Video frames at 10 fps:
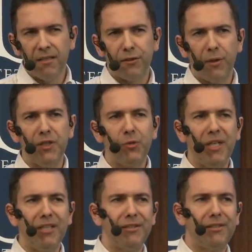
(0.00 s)
So in
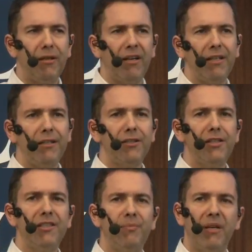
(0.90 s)
Sweden, solar
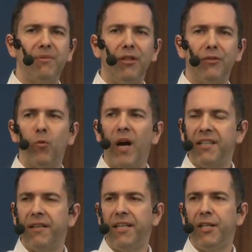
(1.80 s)
energy, it's perhaps not
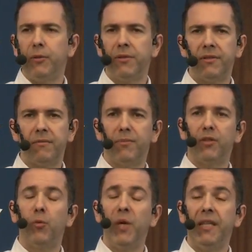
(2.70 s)
widely used,
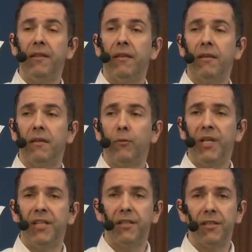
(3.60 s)
but wind
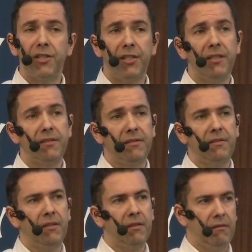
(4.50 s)
energy, it's
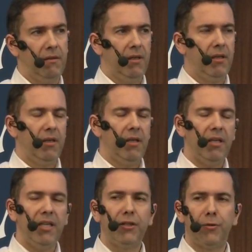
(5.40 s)

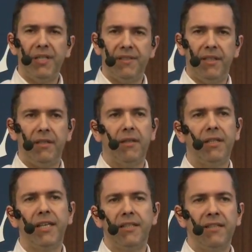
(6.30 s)
increasing
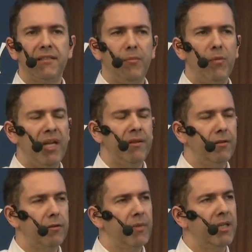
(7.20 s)
and getting some
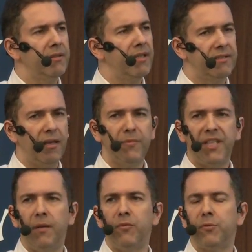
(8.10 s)
momentum, and at some
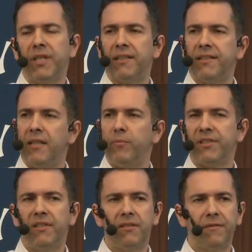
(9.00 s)
times we get
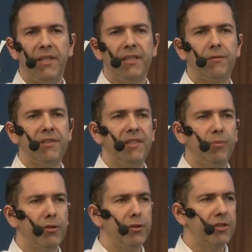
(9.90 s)
10% of the electricity
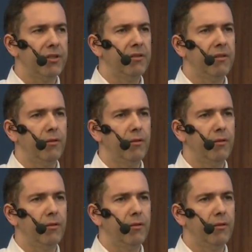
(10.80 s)
production,